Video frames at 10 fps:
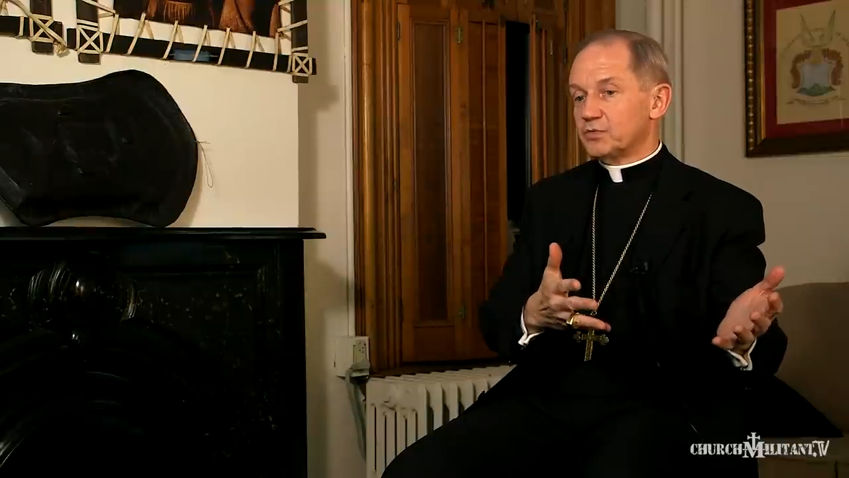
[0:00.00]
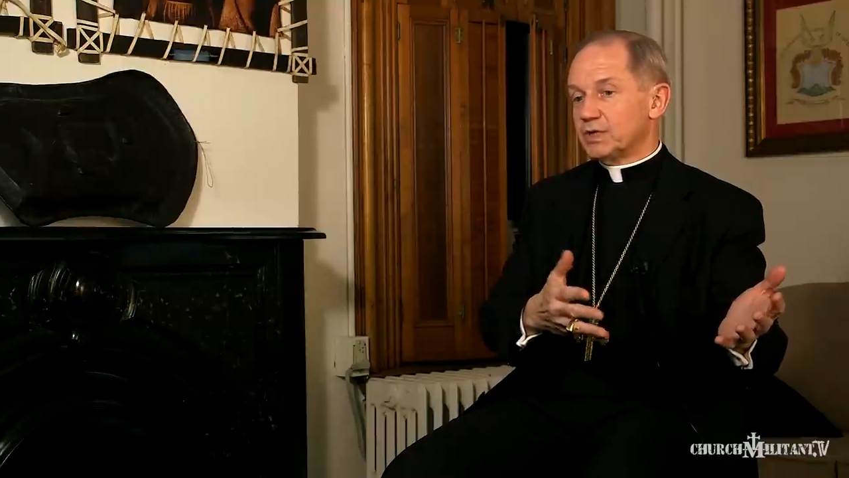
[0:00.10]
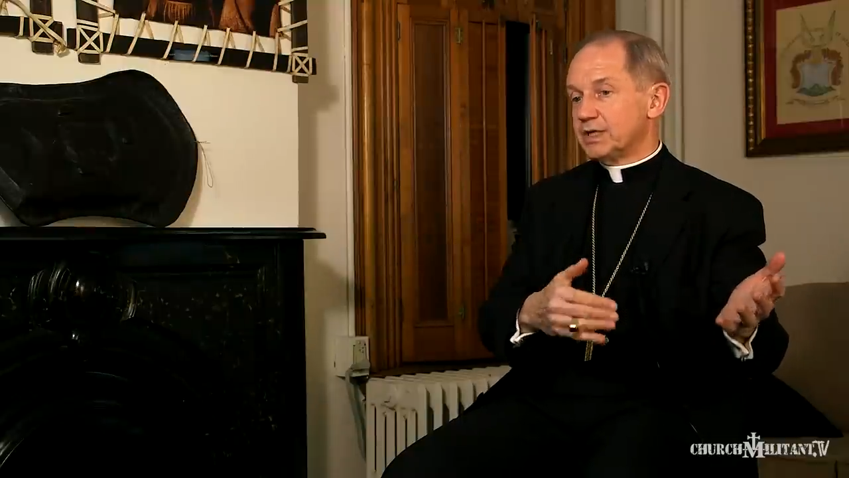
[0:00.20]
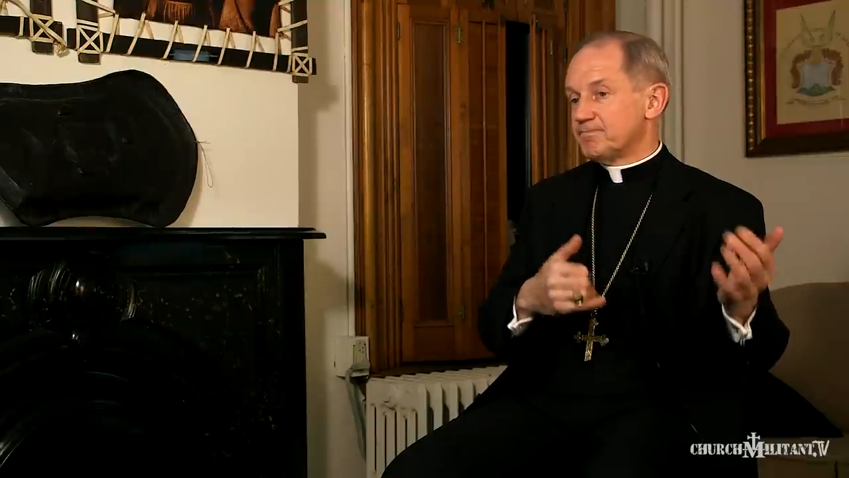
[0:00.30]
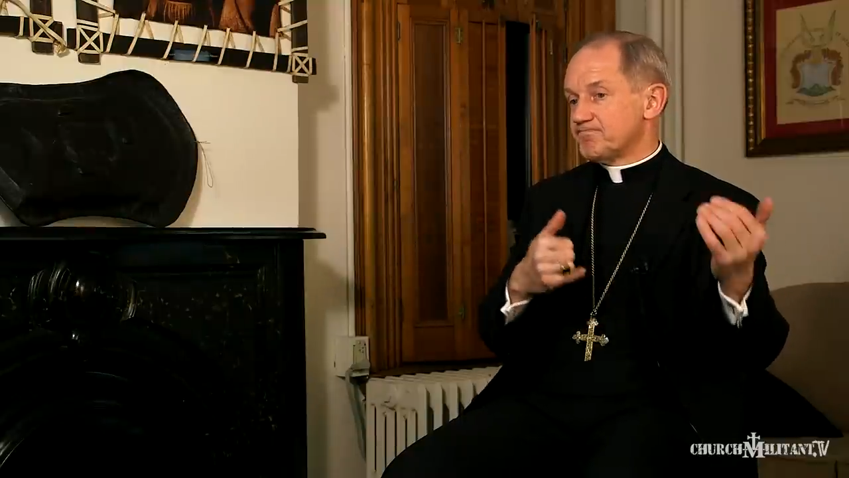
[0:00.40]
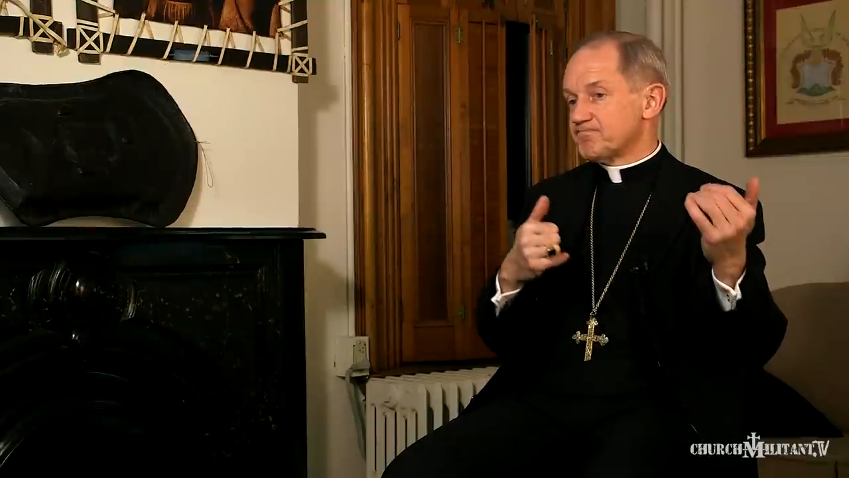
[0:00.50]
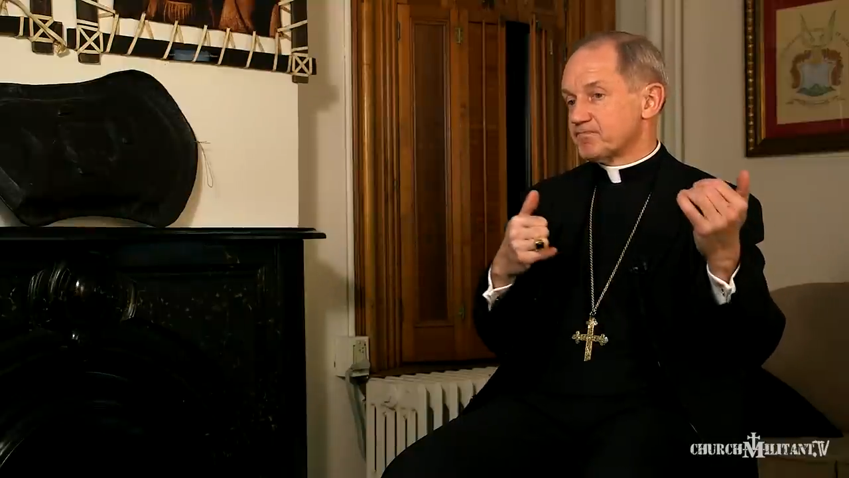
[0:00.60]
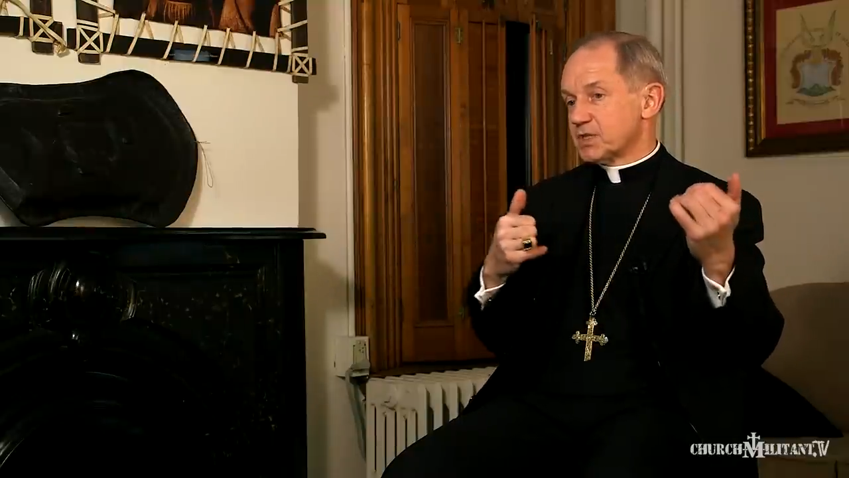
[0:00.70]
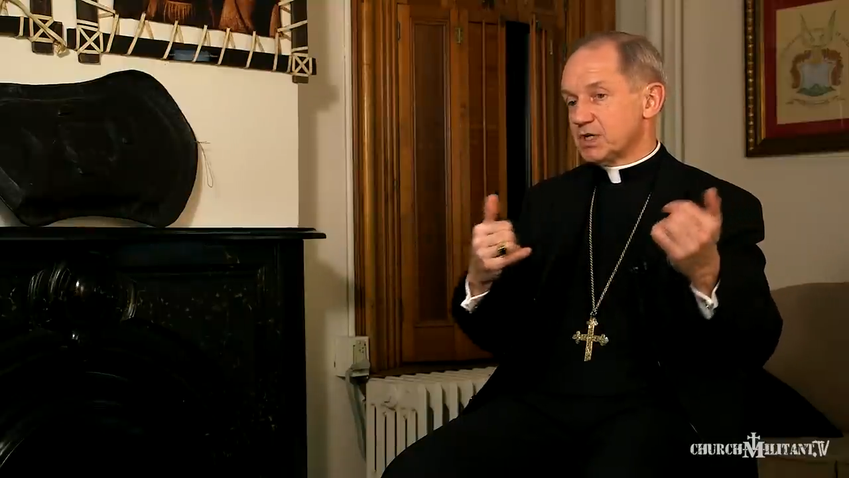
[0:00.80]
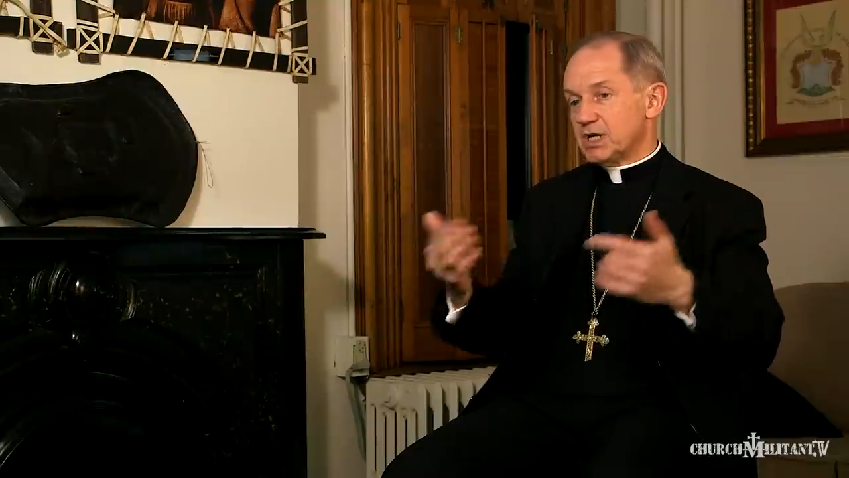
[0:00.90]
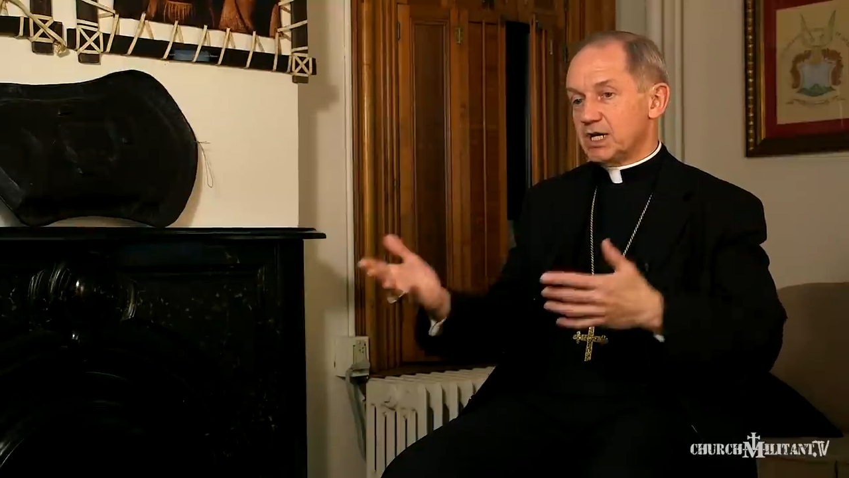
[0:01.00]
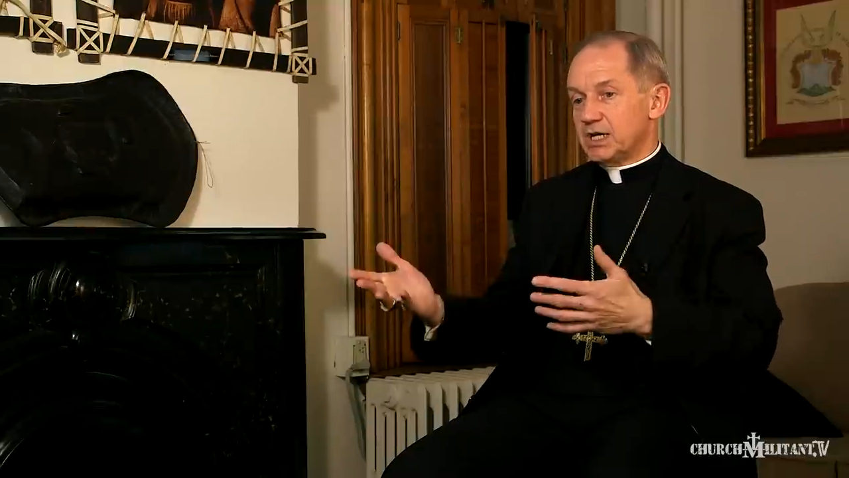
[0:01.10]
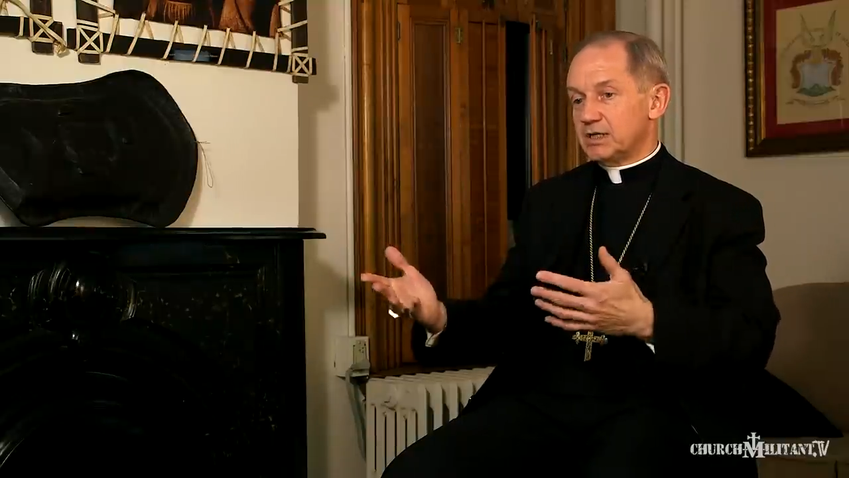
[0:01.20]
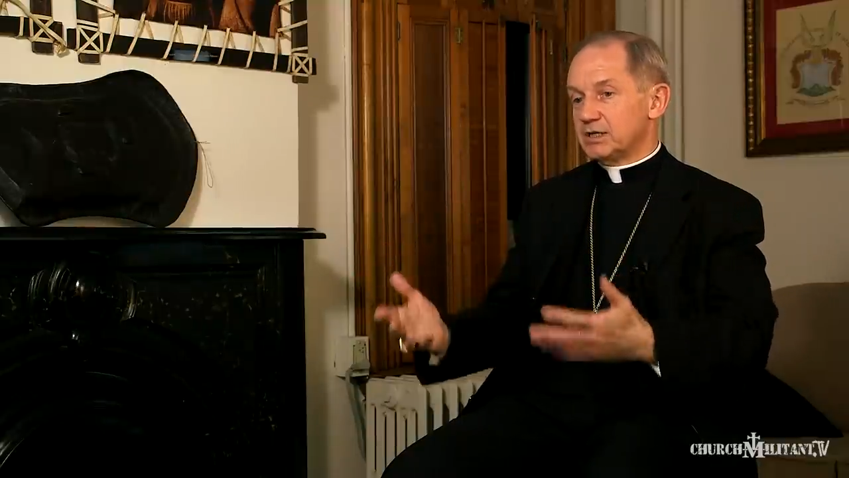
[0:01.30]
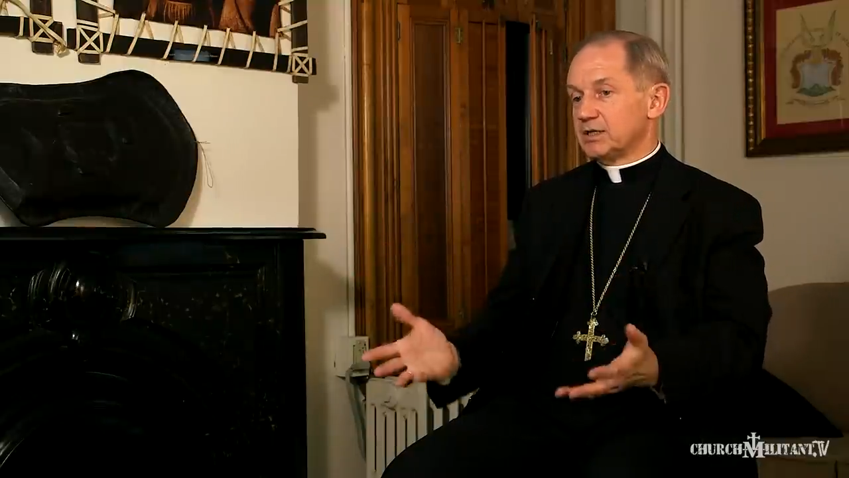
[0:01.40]
away,
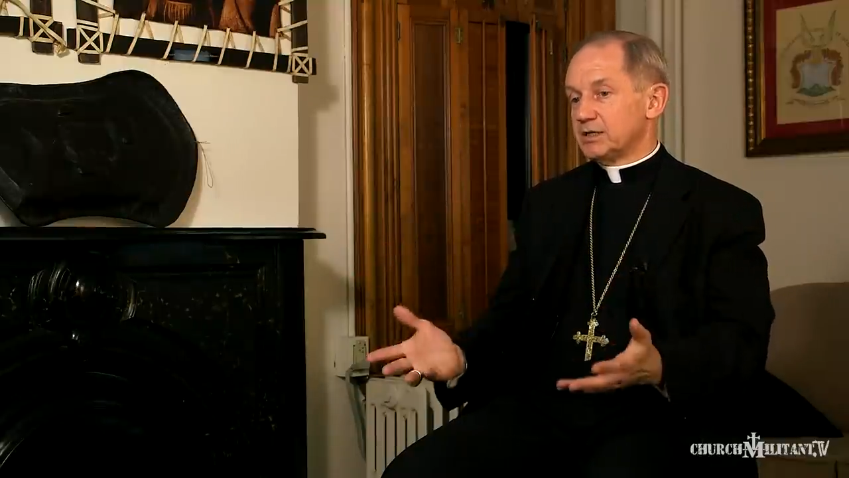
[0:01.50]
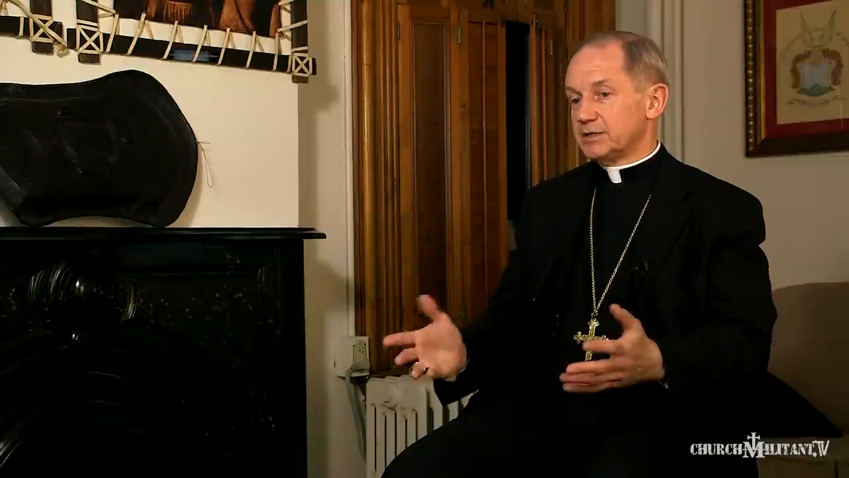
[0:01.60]
and